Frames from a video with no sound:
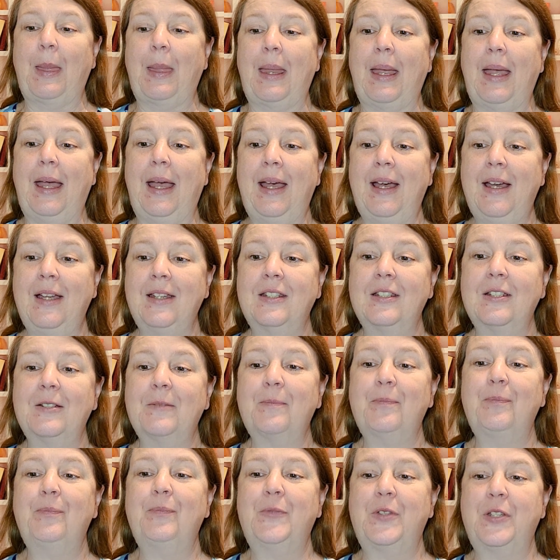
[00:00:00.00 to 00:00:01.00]
at
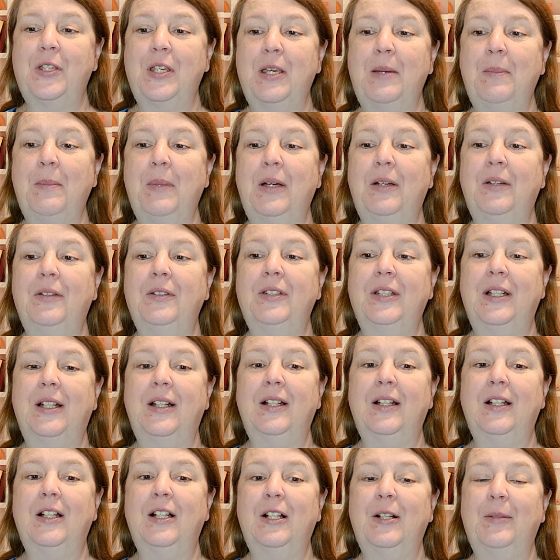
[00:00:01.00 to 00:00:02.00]

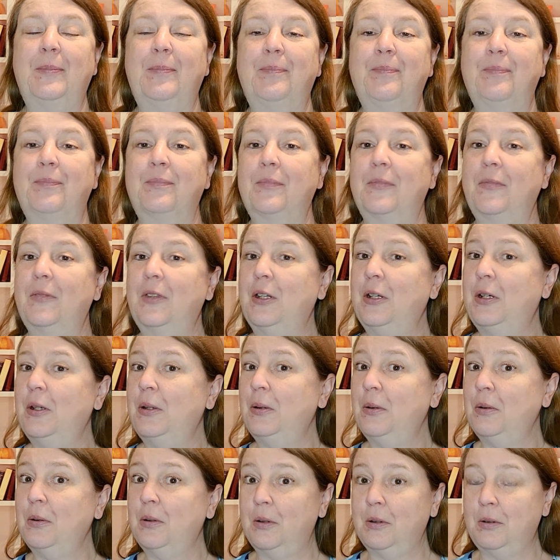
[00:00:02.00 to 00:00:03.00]
gmail.com.
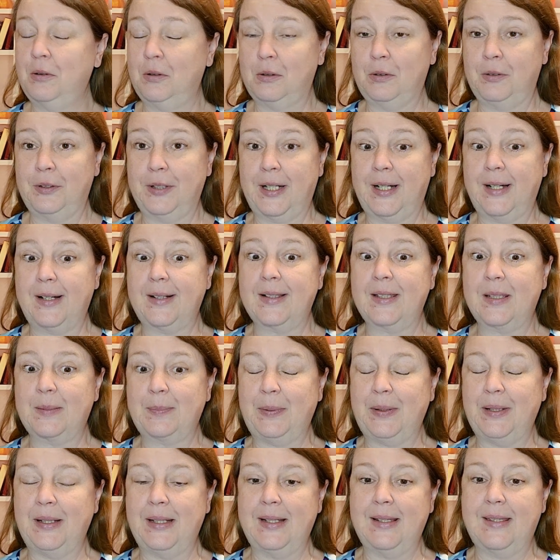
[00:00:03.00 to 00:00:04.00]
No Google Docs,
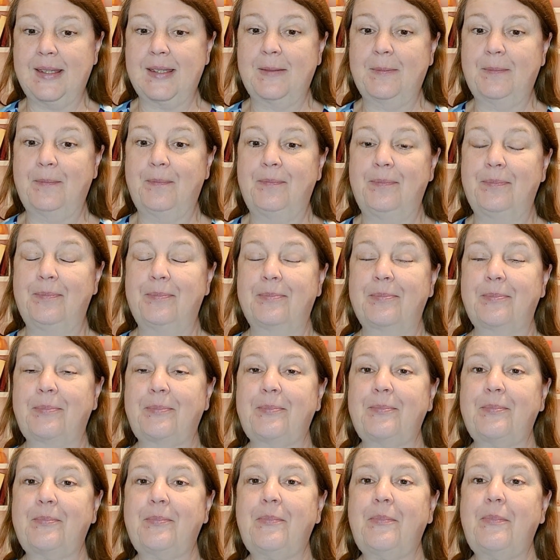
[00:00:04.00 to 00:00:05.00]
please.
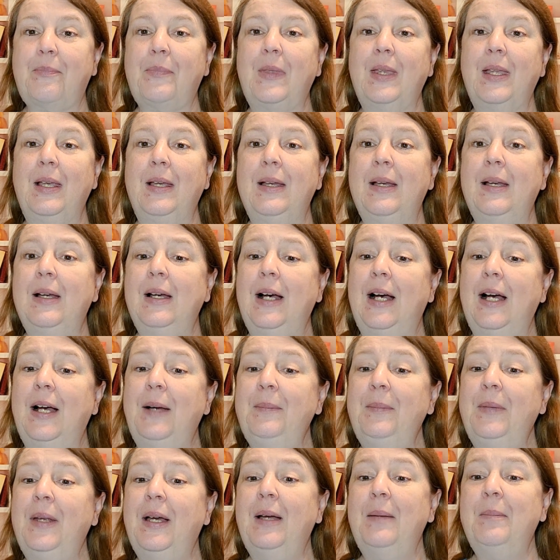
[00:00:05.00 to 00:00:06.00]

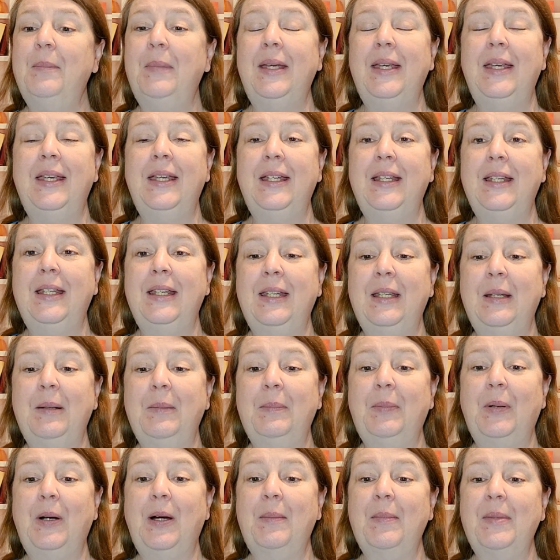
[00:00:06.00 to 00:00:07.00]
I'm not making any
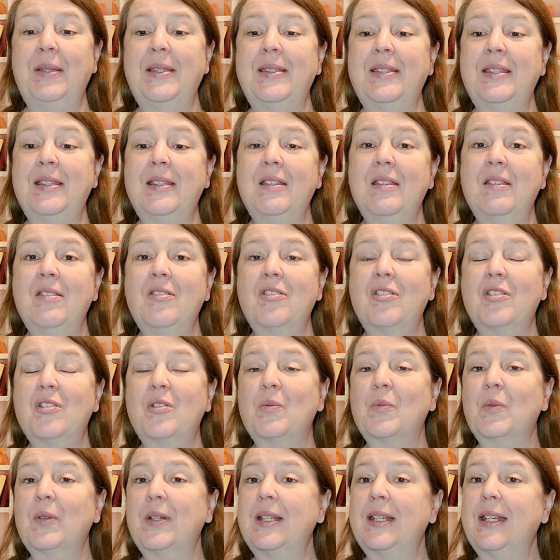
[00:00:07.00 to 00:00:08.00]
promises to
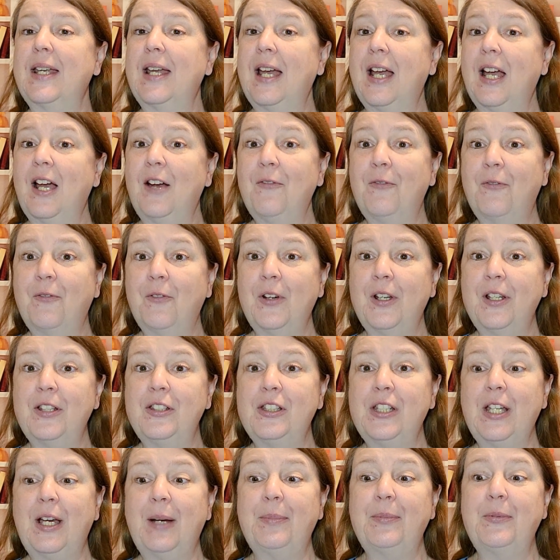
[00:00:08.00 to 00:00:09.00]
read every
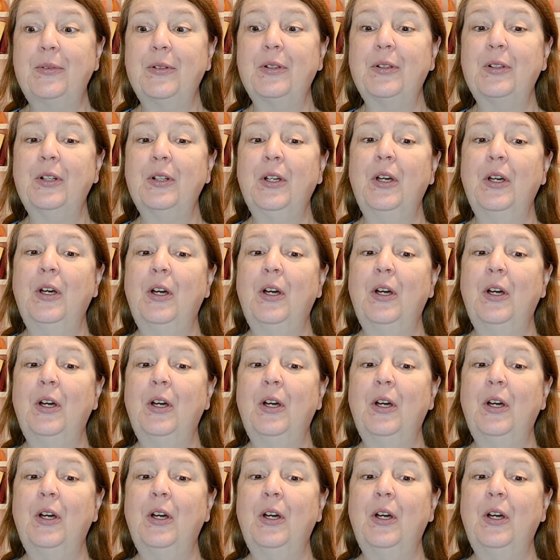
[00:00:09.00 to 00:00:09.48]
chapter